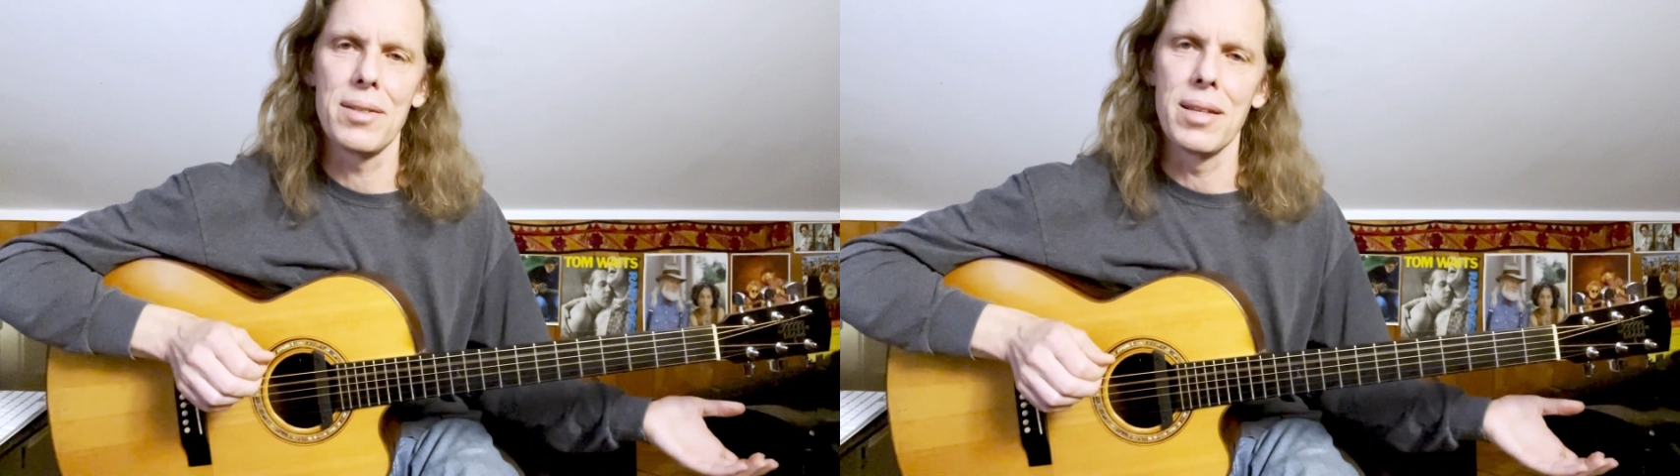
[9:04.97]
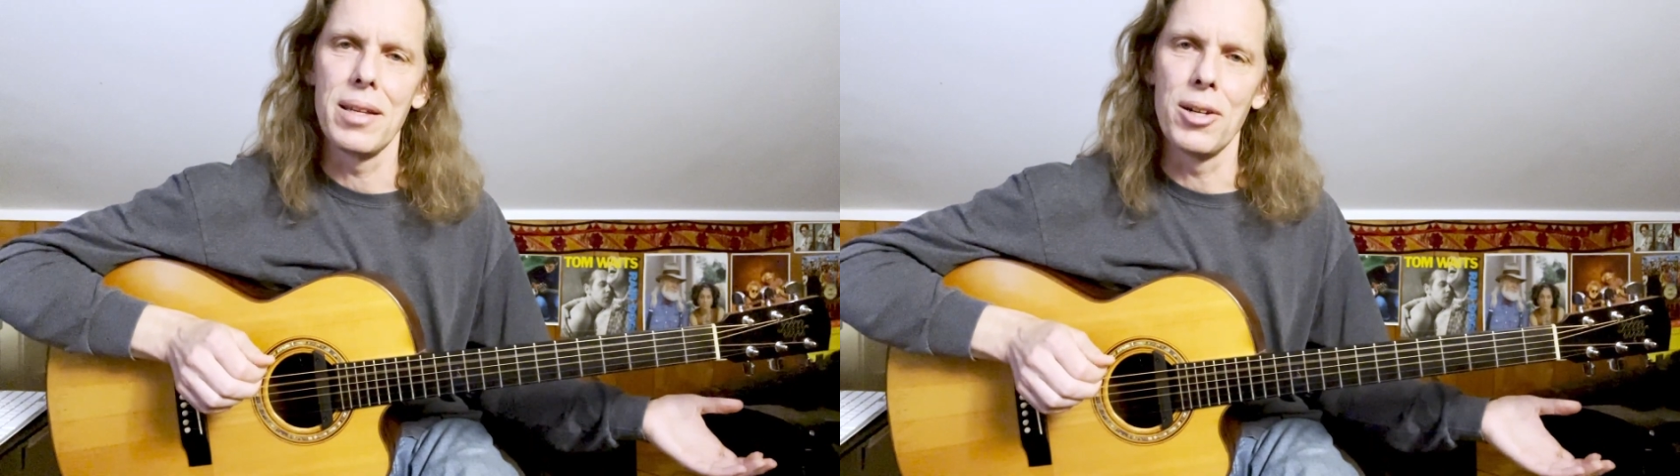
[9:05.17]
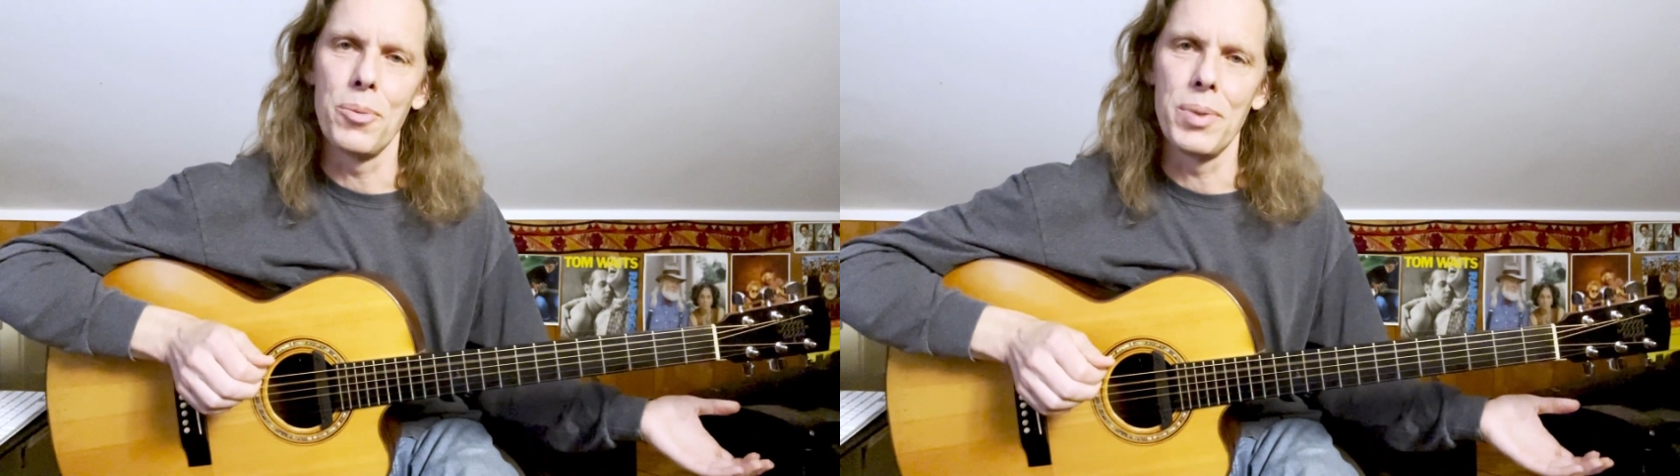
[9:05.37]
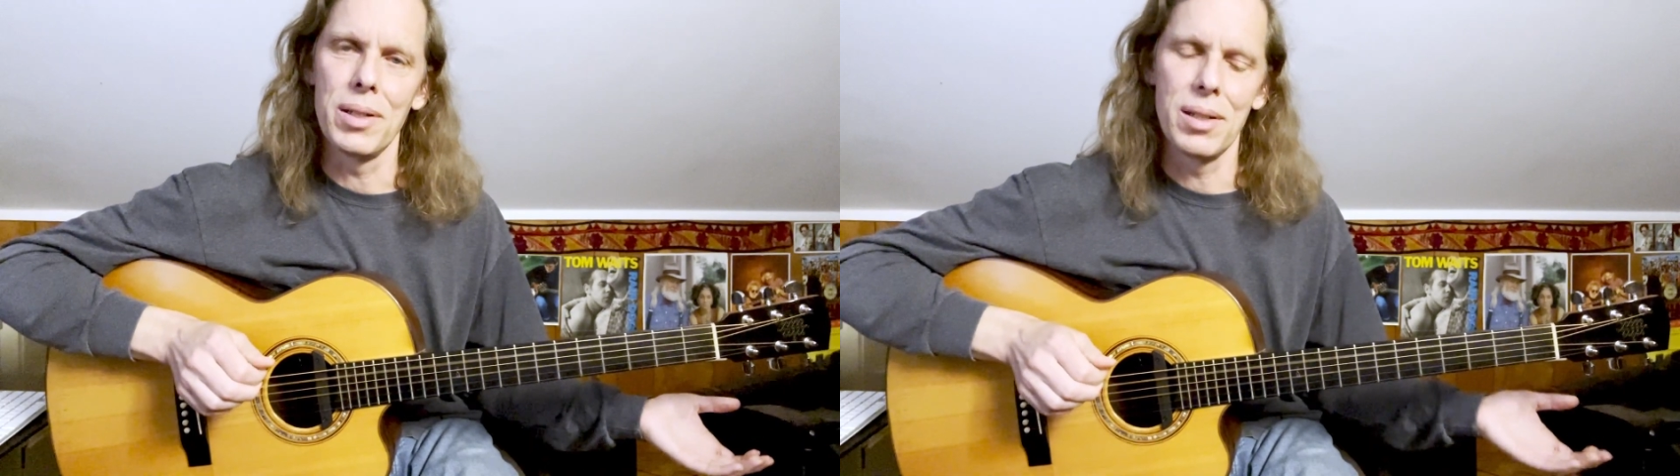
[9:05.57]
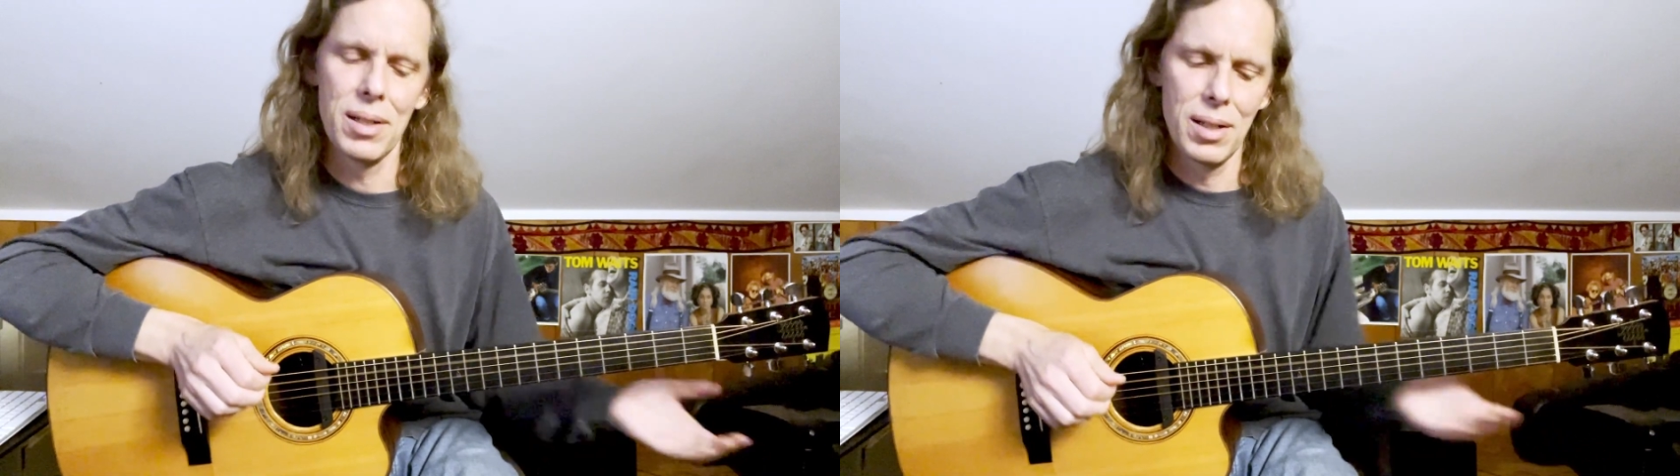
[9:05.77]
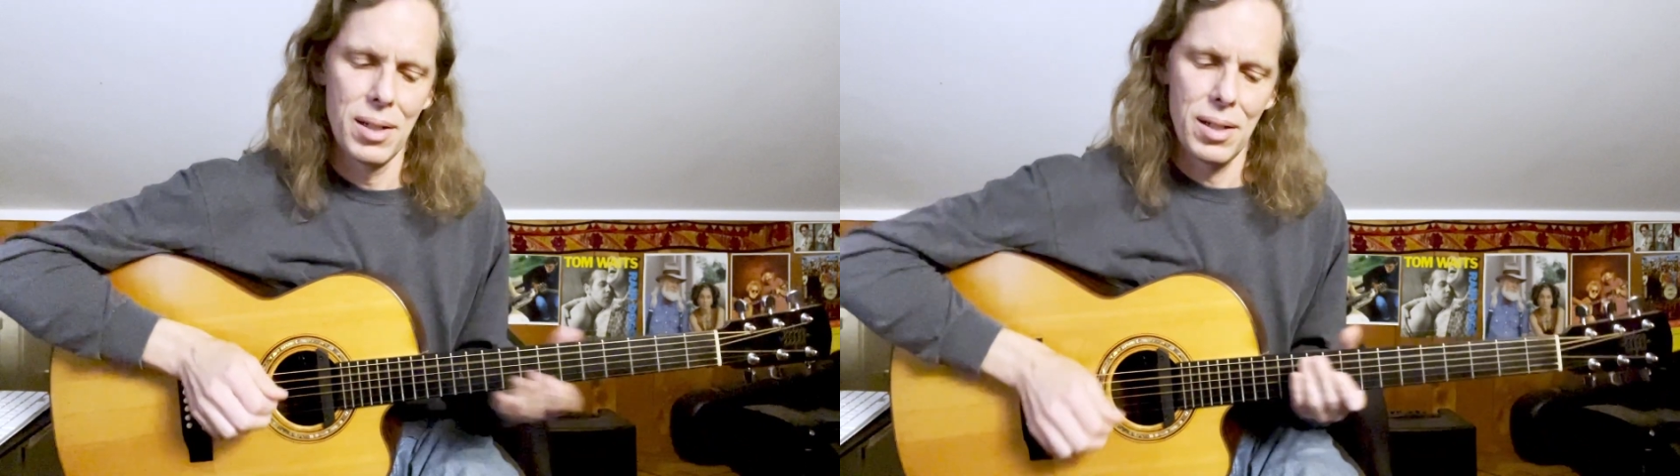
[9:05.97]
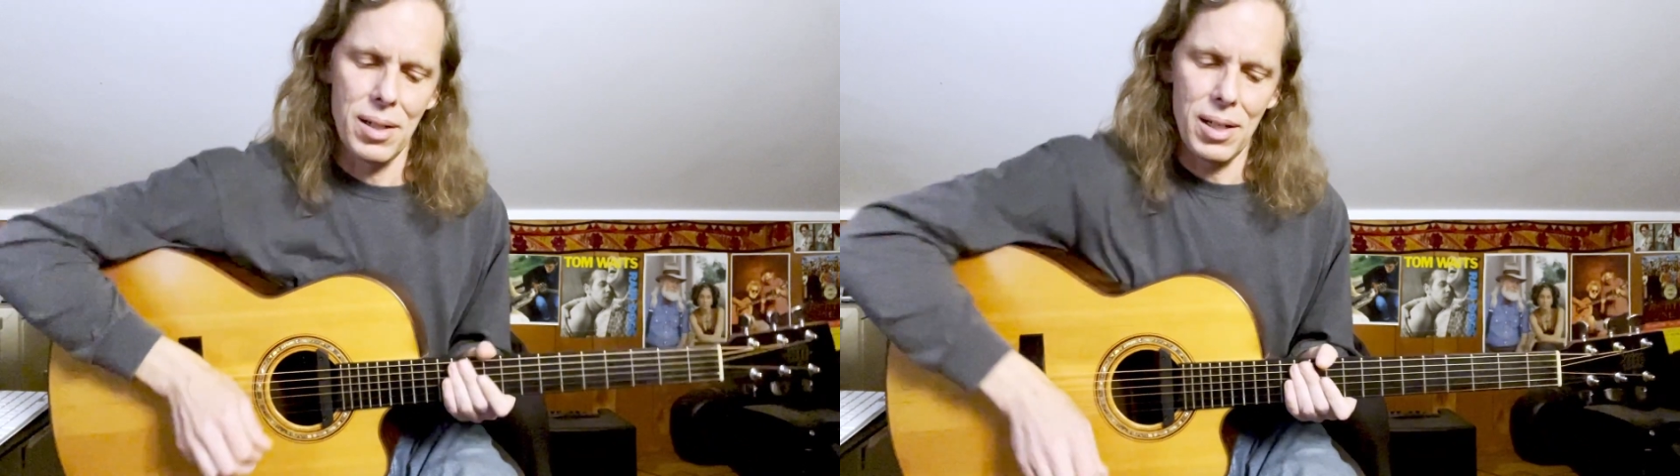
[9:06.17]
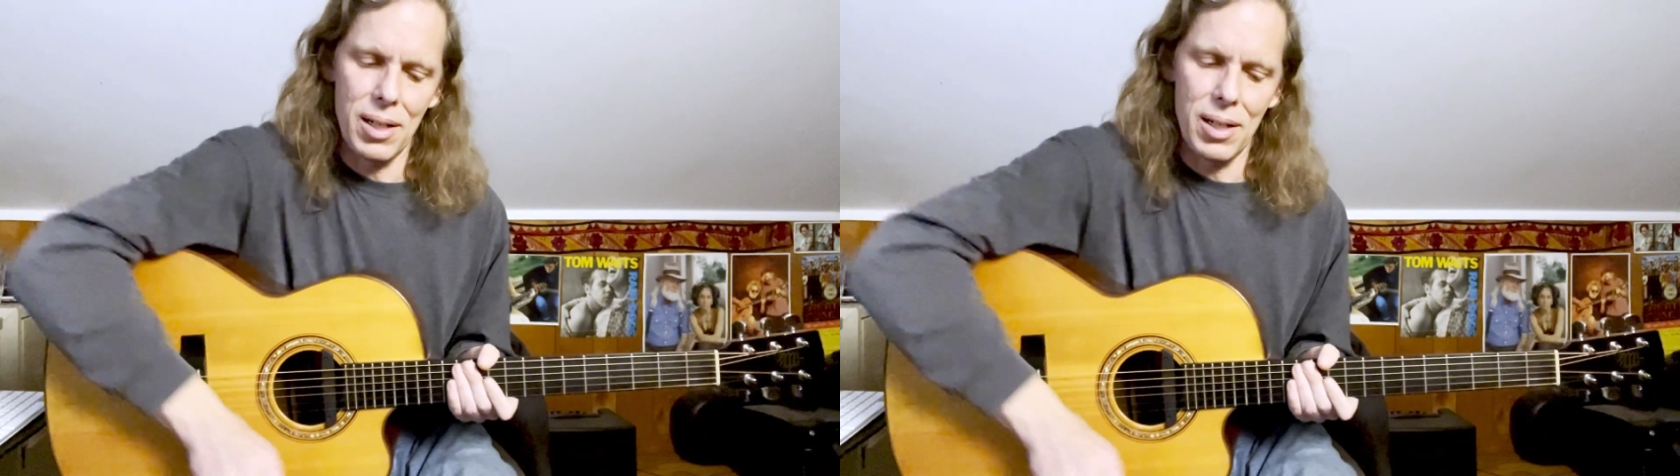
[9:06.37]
to the open.